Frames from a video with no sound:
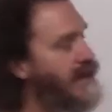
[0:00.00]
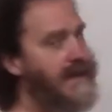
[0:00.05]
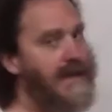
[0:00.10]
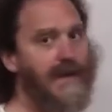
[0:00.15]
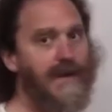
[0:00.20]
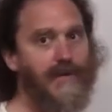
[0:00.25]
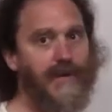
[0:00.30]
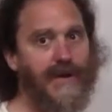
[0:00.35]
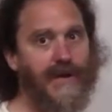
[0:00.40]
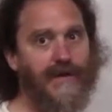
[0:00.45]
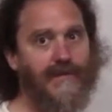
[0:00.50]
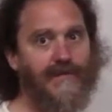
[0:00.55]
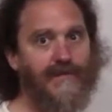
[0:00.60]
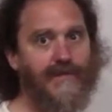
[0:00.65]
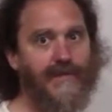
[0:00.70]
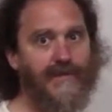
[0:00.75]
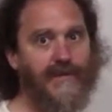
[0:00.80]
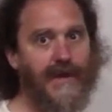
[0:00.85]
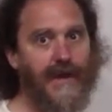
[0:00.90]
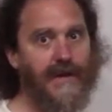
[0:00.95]
and we can
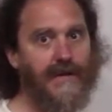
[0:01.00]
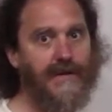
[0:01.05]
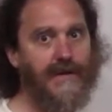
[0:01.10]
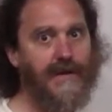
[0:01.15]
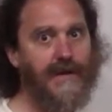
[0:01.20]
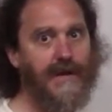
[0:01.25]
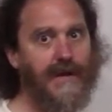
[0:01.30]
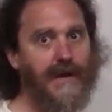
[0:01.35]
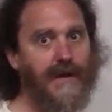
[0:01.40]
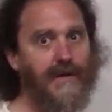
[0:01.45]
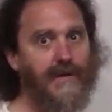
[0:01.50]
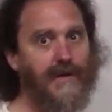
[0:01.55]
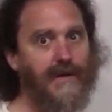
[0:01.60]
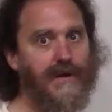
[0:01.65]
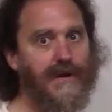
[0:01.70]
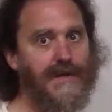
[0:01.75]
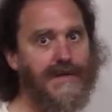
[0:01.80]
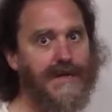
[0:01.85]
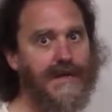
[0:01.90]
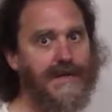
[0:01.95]
calculate how
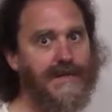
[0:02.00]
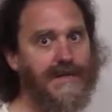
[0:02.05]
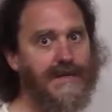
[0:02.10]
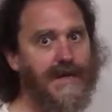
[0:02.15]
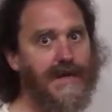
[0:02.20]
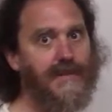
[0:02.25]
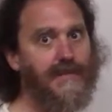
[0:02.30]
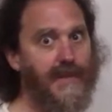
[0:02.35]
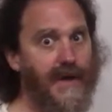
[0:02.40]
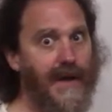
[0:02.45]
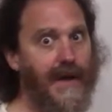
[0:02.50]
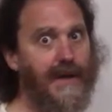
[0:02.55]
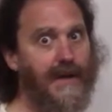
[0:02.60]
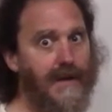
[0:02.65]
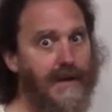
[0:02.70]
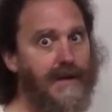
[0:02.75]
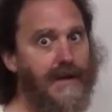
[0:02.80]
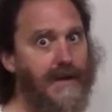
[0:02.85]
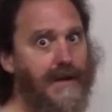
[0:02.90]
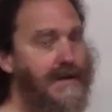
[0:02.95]
long it takes to get back
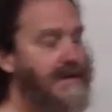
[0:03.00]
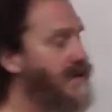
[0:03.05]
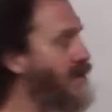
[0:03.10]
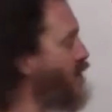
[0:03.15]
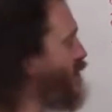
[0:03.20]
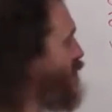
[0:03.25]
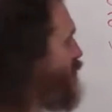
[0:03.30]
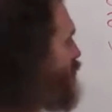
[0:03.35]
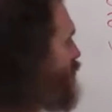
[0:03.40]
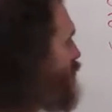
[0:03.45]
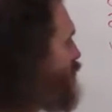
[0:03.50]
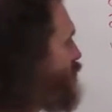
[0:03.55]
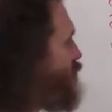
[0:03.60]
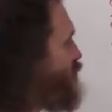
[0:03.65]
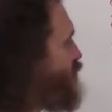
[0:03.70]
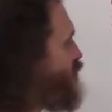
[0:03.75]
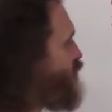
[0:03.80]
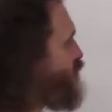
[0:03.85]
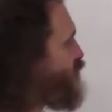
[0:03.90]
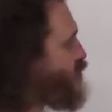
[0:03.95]
to the
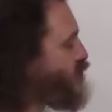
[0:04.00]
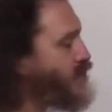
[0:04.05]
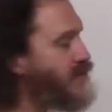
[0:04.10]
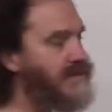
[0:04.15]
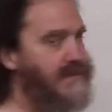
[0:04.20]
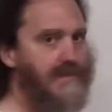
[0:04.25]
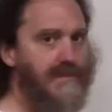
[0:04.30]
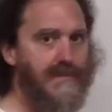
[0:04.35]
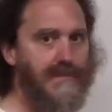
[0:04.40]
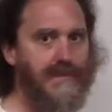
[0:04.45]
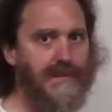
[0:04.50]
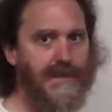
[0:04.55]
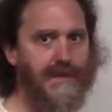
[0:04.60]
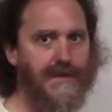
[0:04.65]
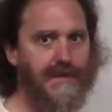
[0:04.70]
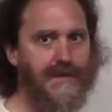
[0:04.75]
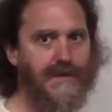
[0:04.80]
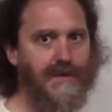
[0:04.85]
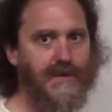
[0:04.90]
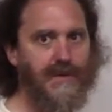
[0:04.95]

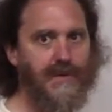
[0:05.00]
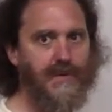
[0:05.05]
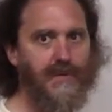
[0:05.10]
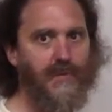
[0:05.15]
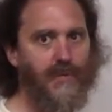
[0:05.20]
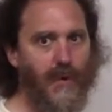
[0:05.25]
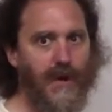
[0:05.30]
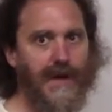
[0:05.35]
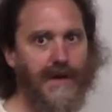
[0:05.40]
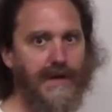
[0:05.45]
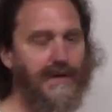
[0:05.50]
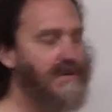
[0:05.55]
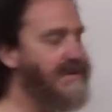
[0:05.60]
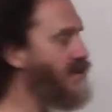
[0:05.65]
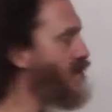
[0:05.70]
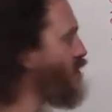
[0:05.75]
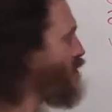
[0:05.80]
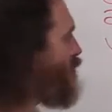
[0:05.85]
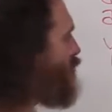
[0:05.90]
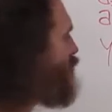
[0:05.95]
to y equals
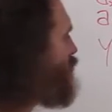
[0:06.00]
0.